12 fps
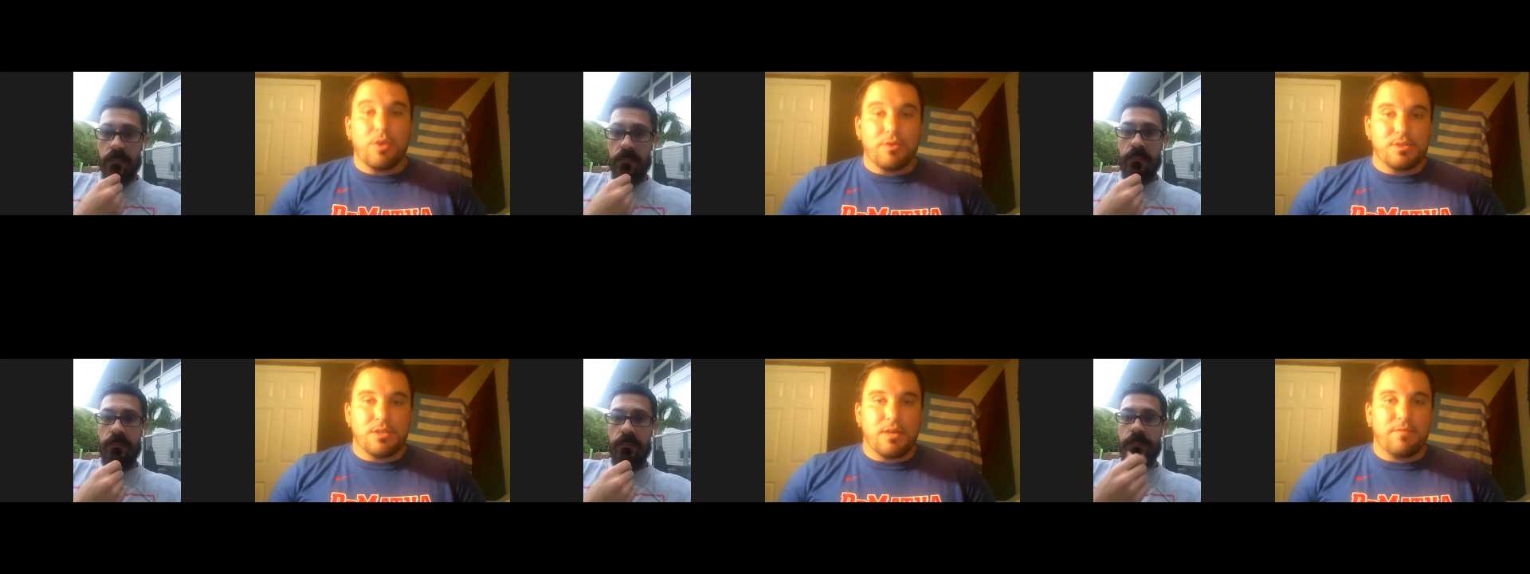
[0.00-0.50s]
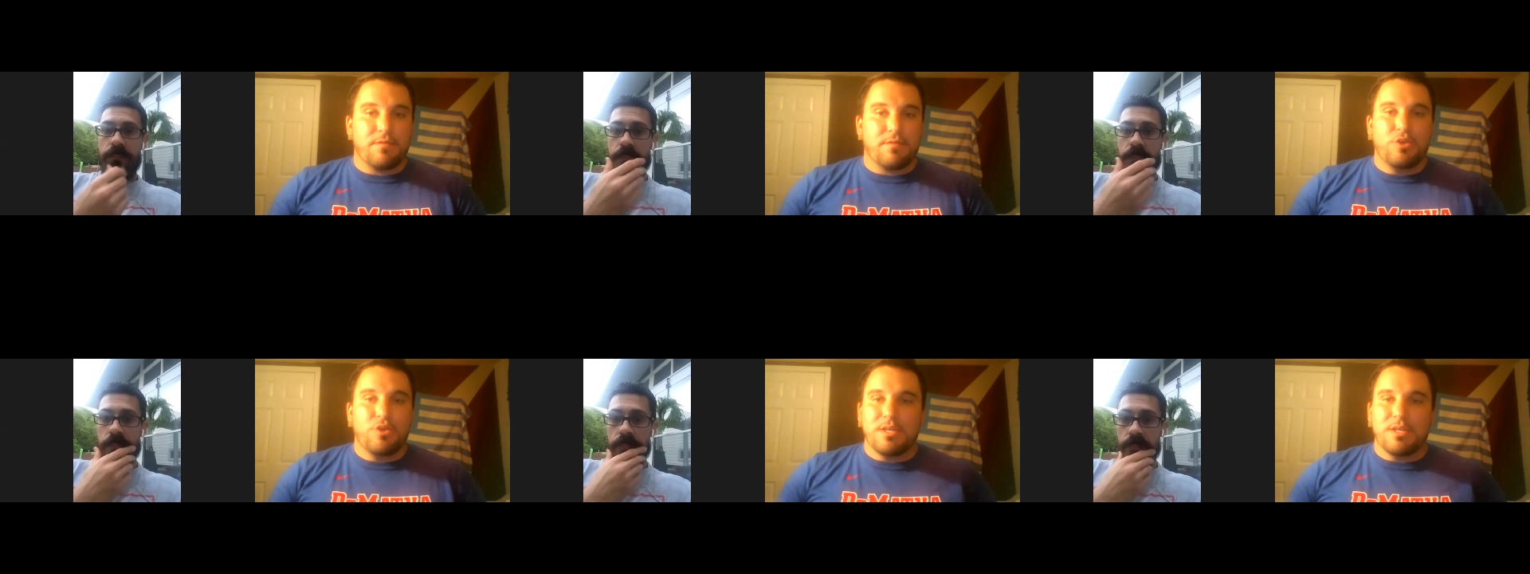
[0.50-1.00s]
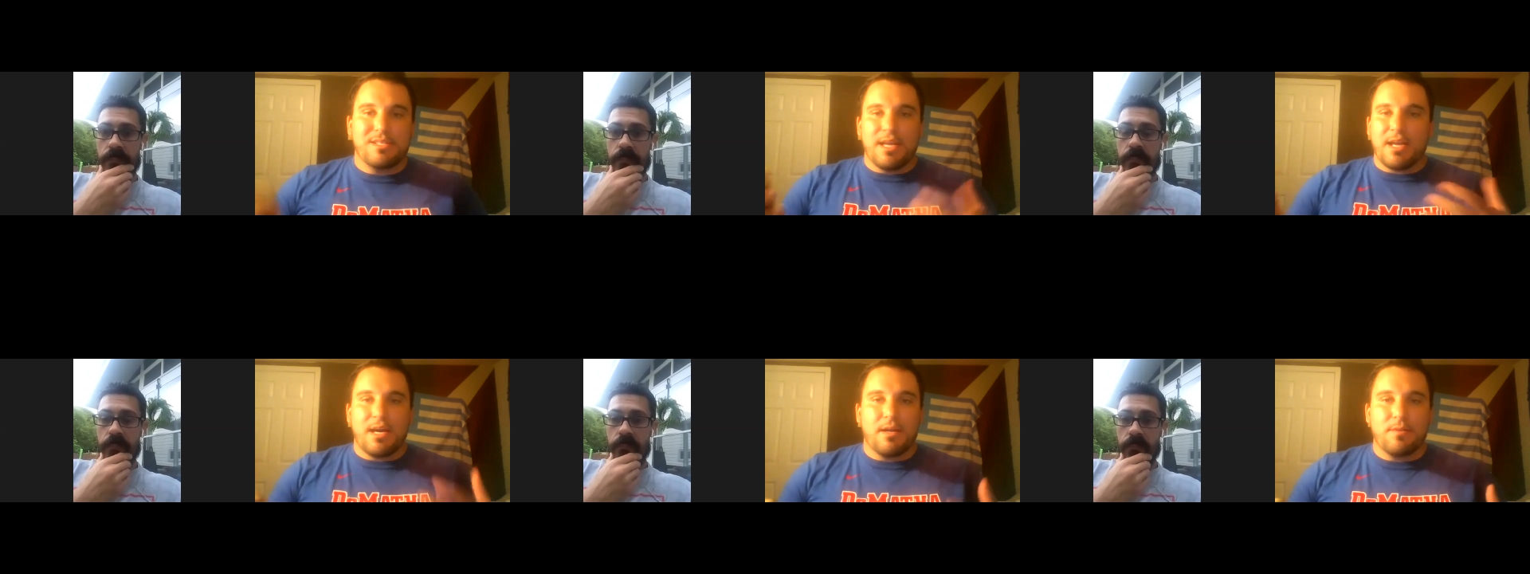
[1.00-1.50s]
Speaker 1: other stuff and you can
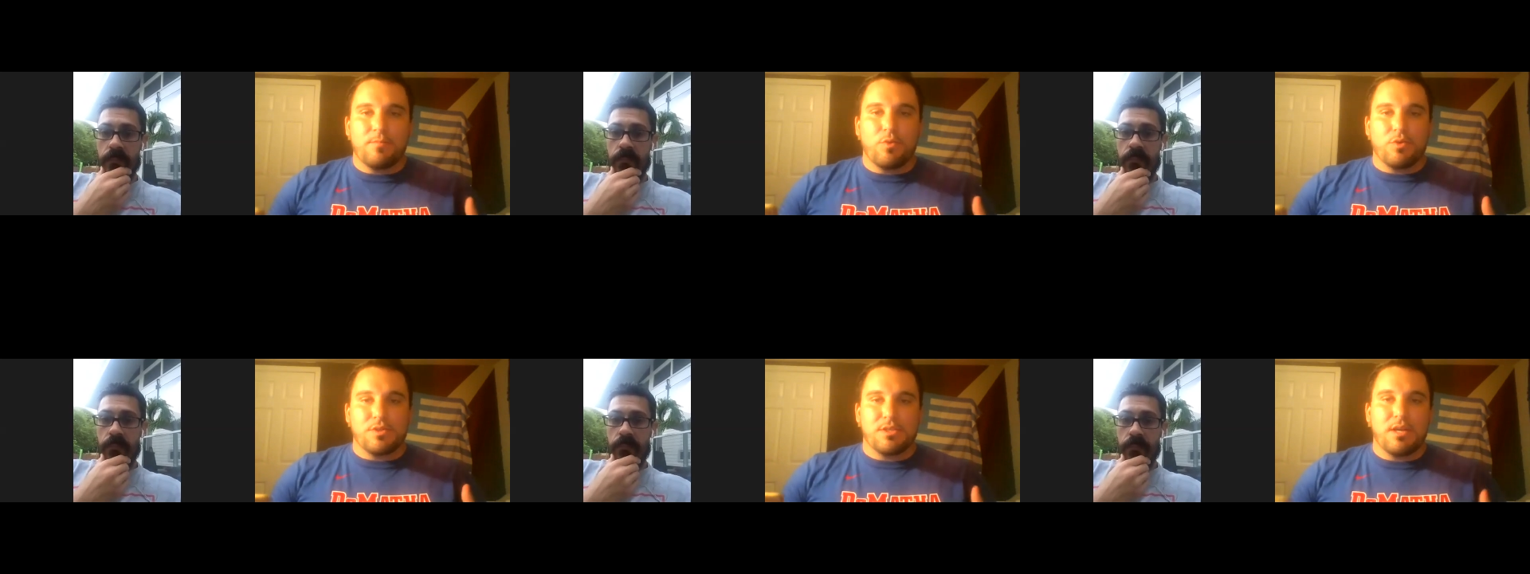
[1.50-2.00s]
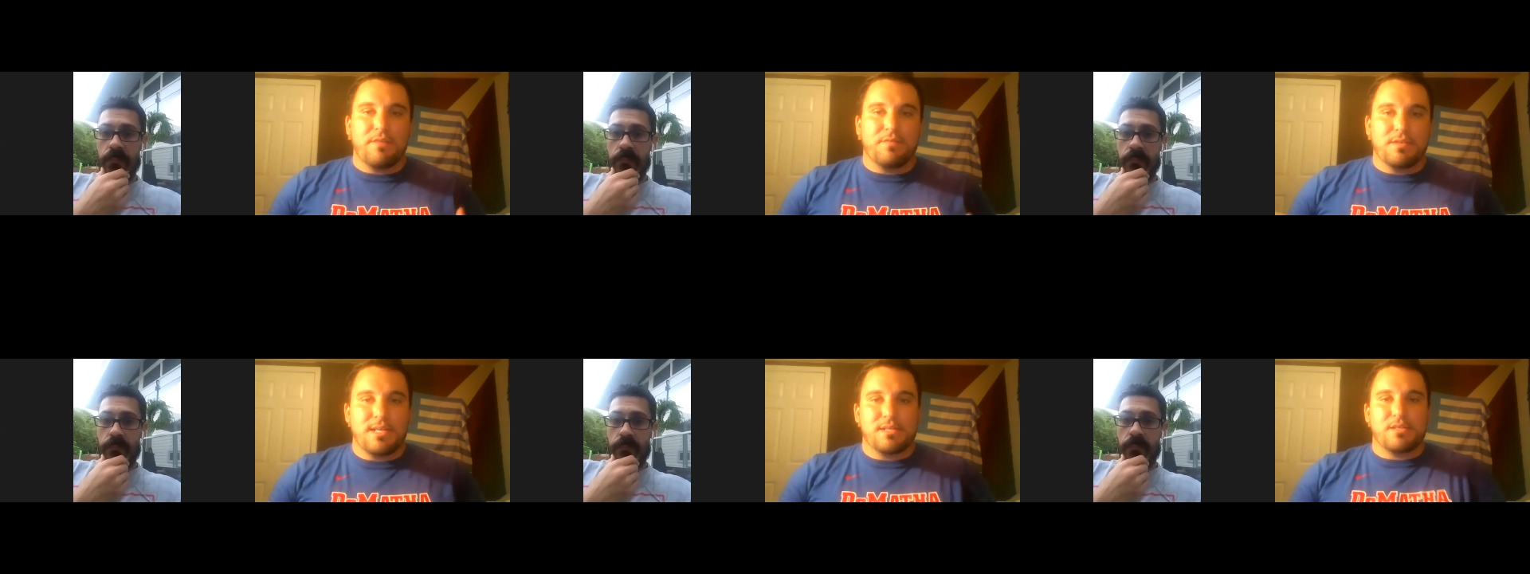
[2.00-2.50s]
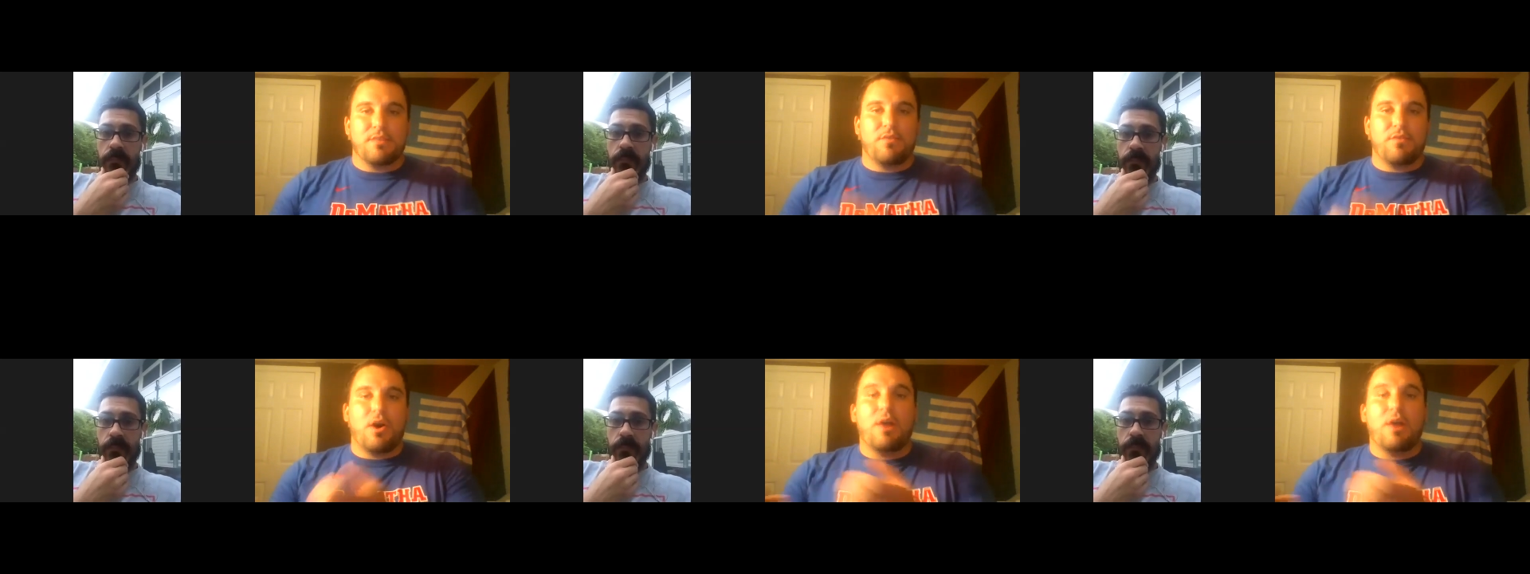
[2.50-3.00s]
take on more stuff and take
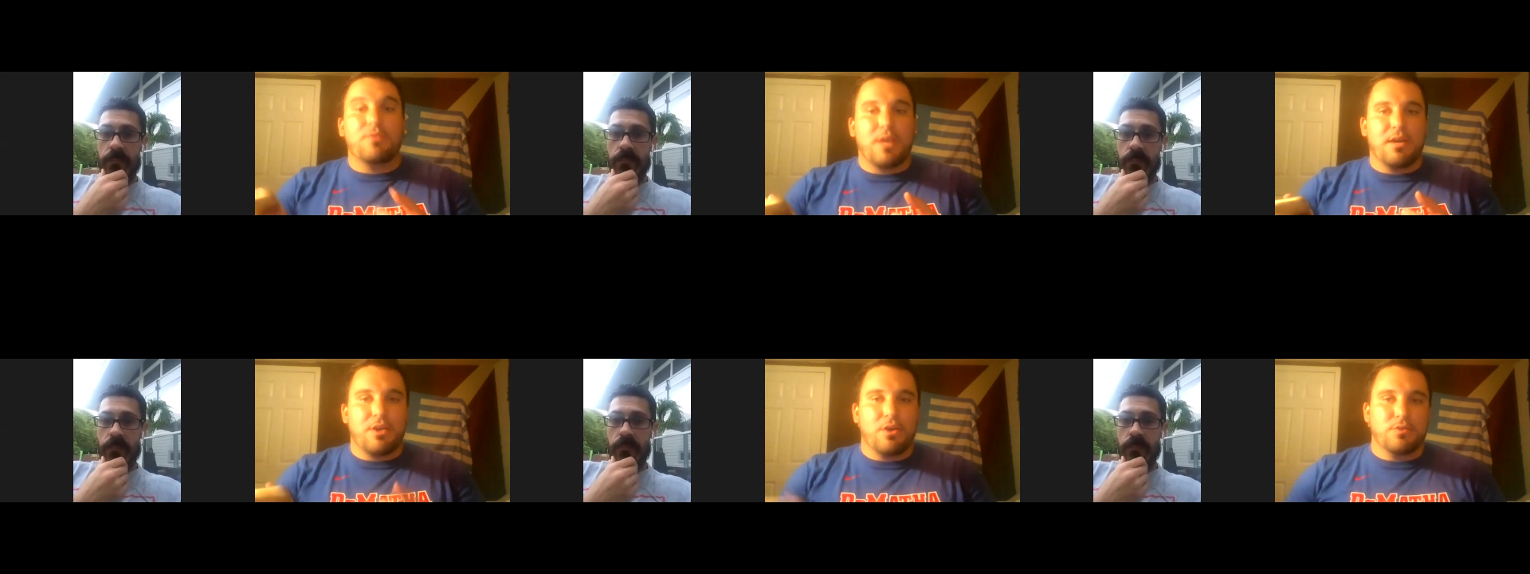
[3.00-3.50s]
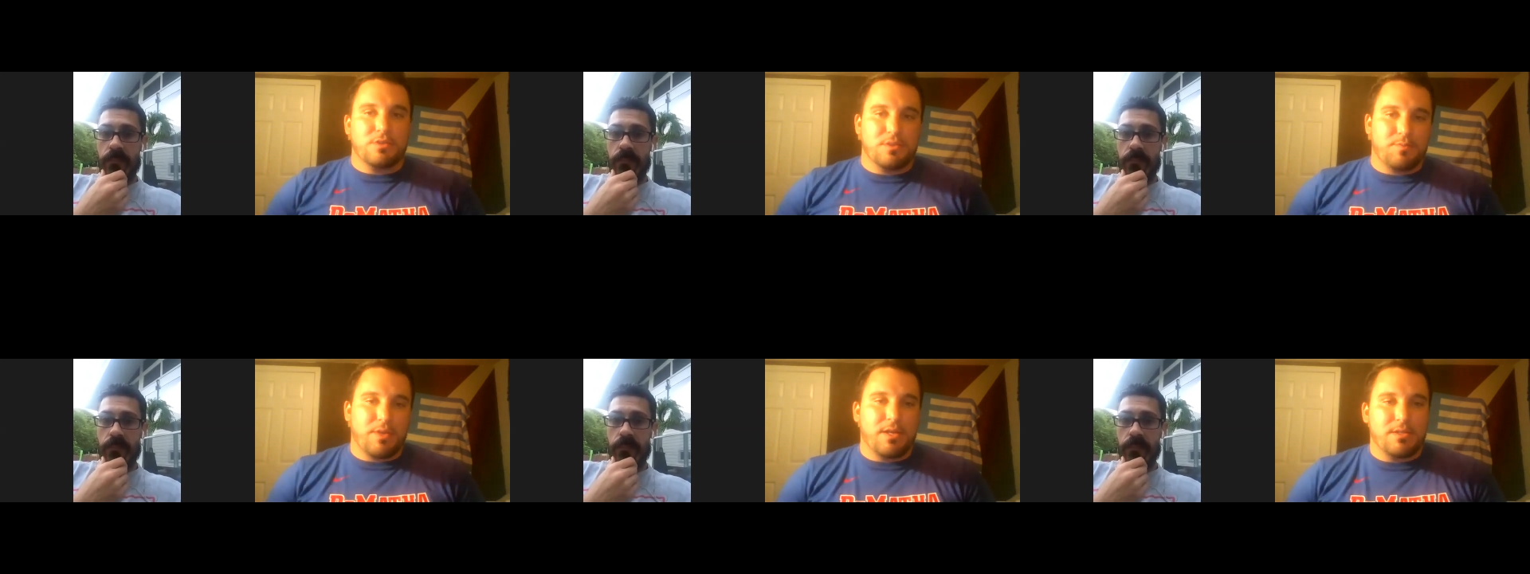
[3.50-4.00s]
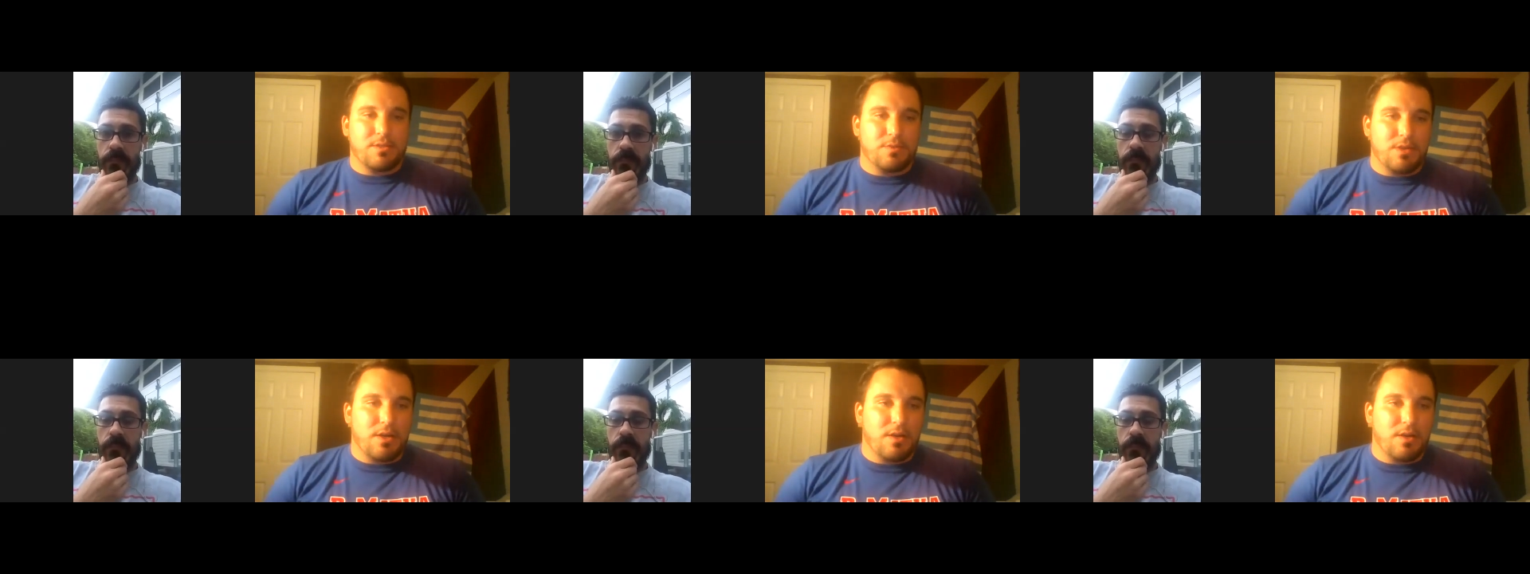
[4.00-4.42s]
stuff off of the head coach's plate. So talk